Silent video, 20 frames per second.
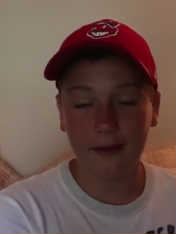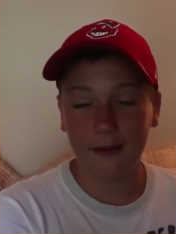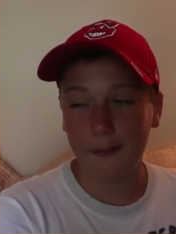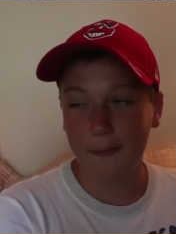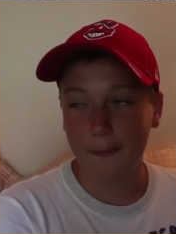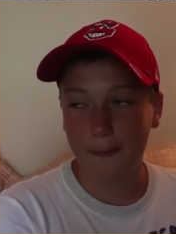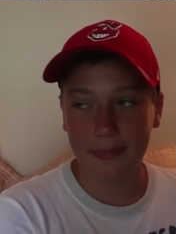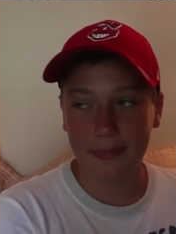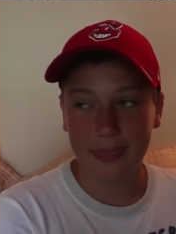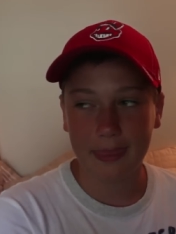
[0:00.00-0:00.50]

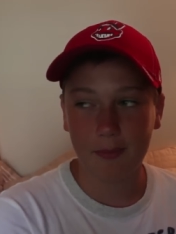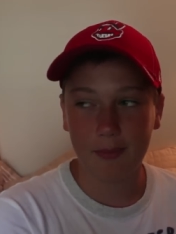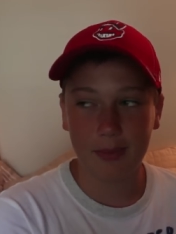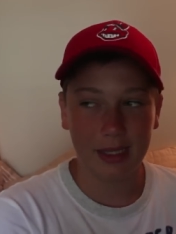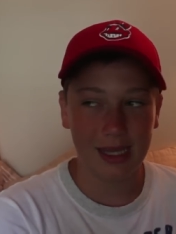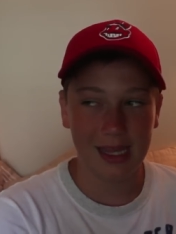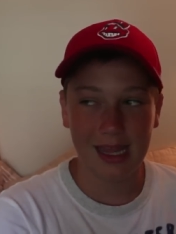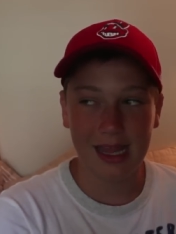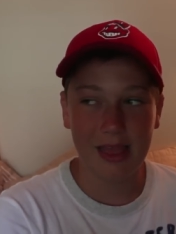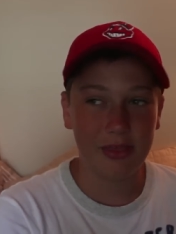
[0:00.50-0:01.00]
um,
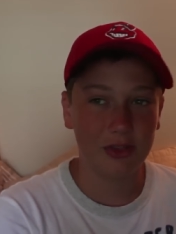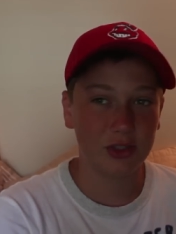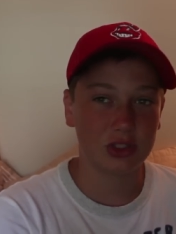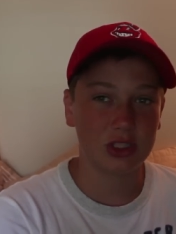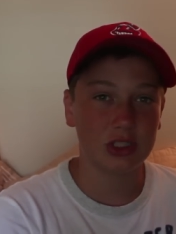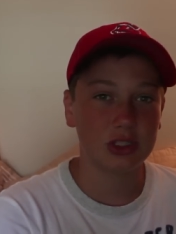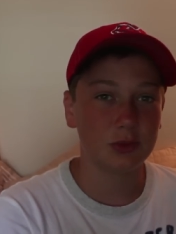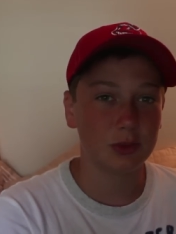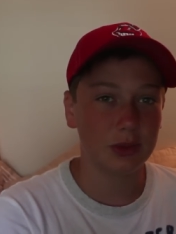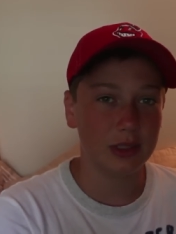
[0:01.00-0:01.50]
but there's
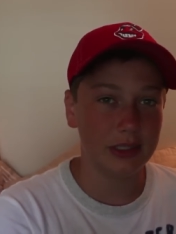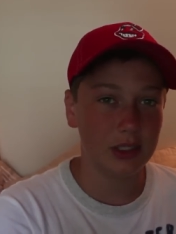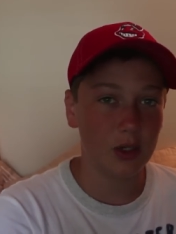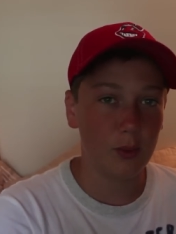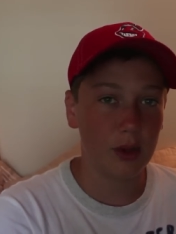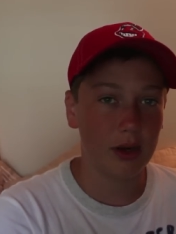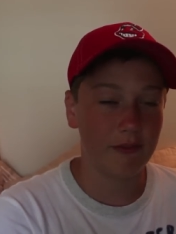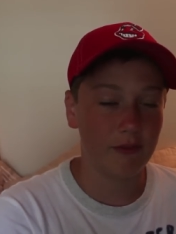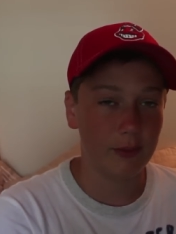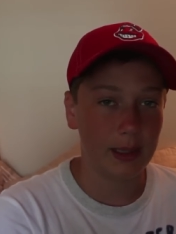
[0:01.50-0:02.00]
just really
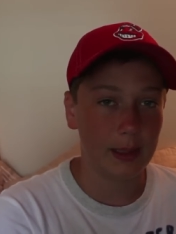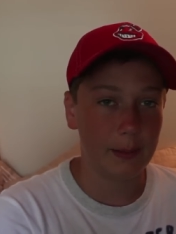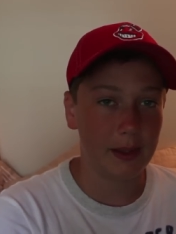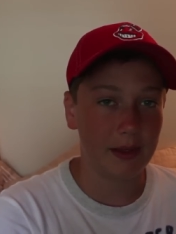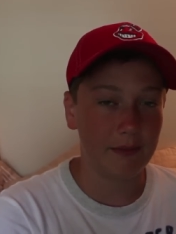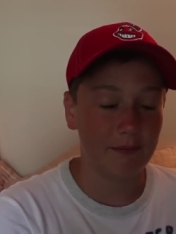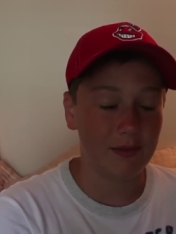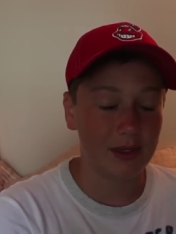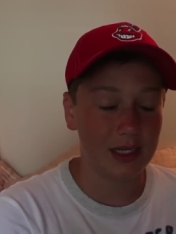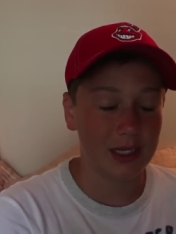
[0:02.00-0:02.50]
nowhere for me to
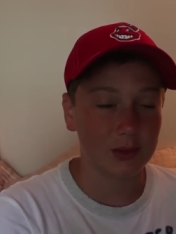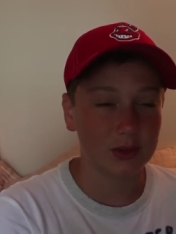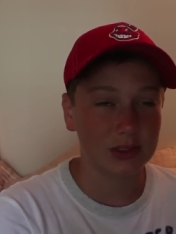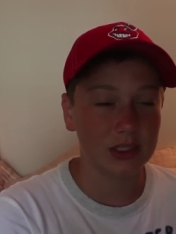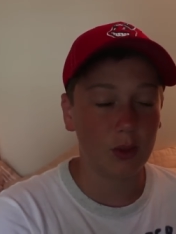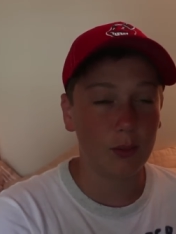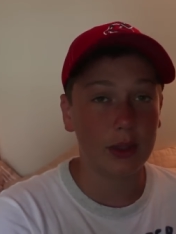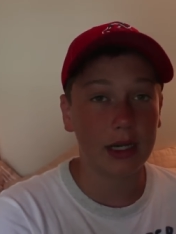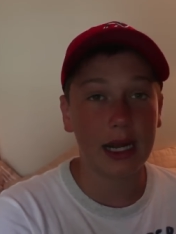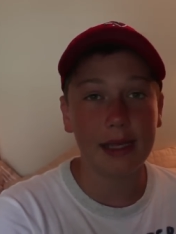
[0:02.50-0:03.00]
make videos.
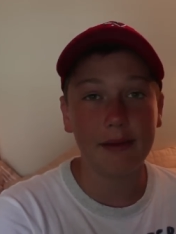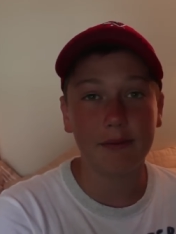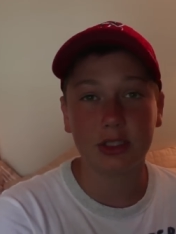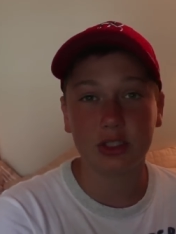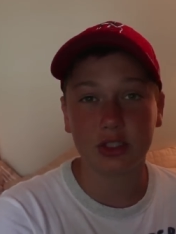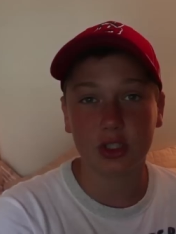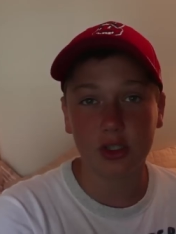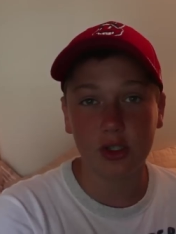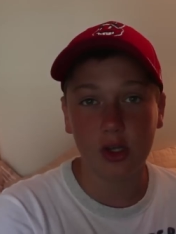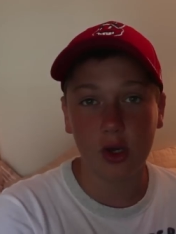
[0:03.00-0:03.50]
So when I
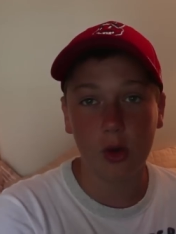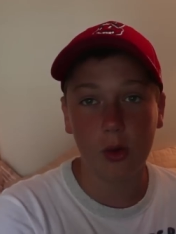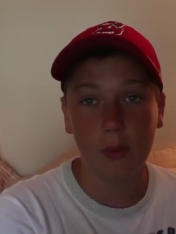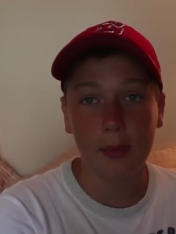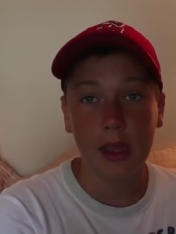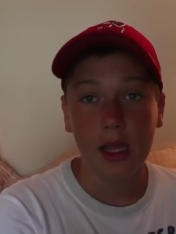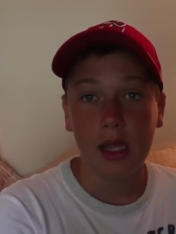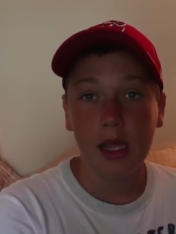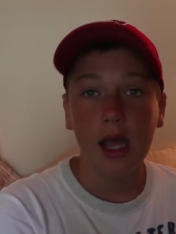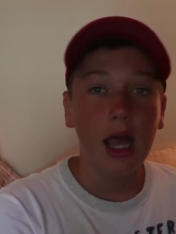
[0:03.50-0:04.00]
return home,
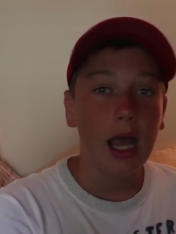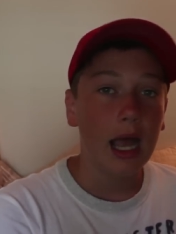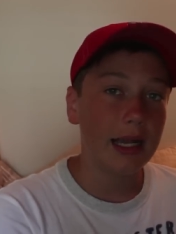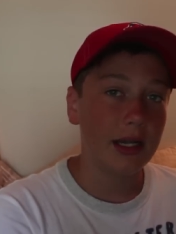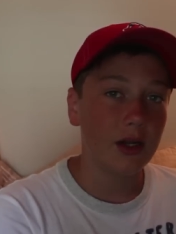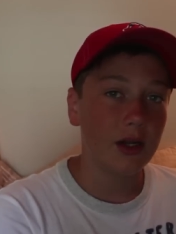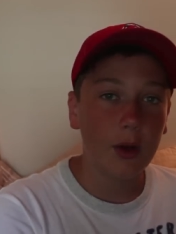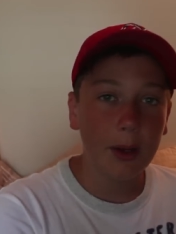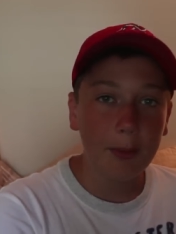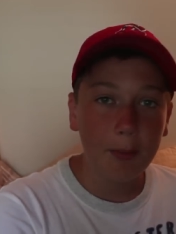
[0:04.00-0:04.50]
I
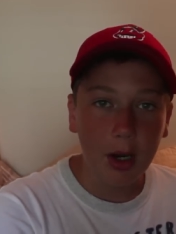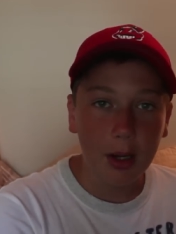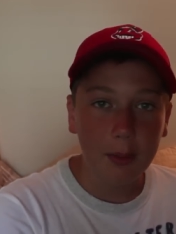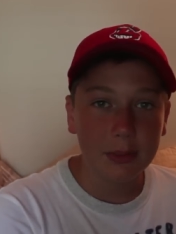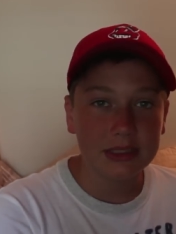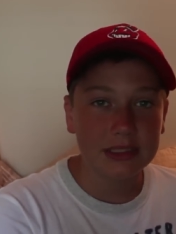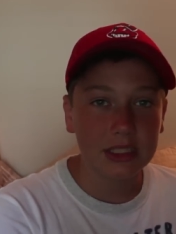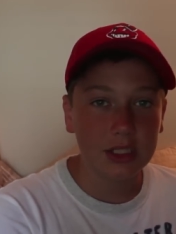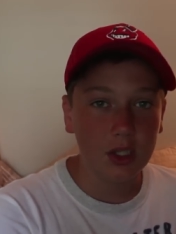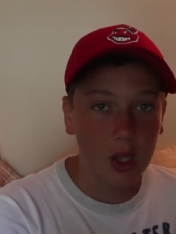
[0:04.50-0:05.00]
know I
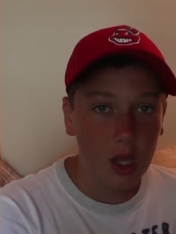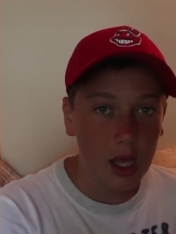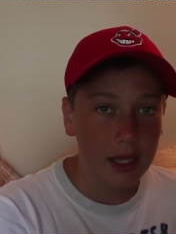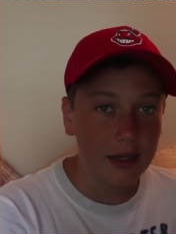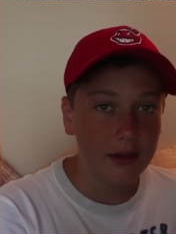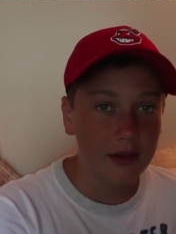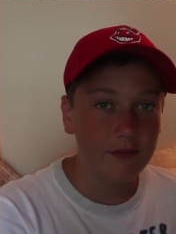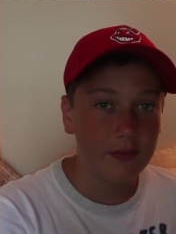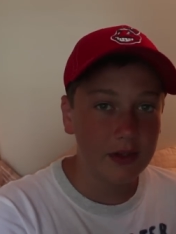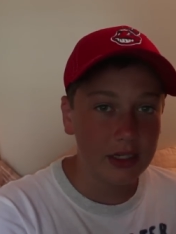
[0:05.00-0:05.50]
promise a
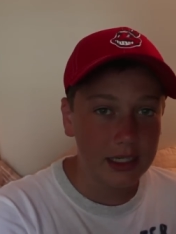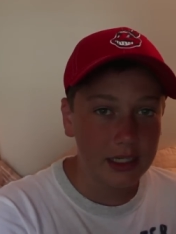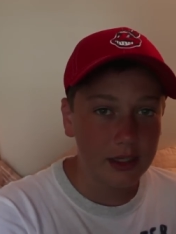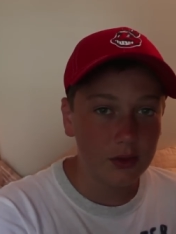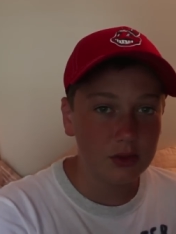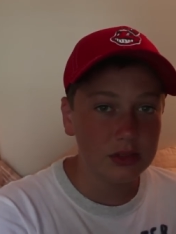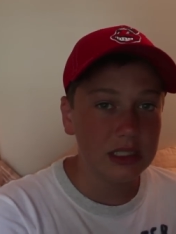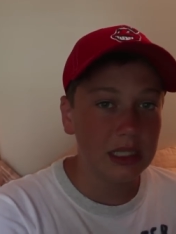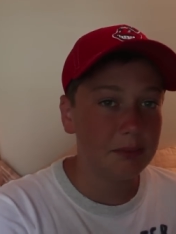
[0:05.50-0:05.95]
lot of videos.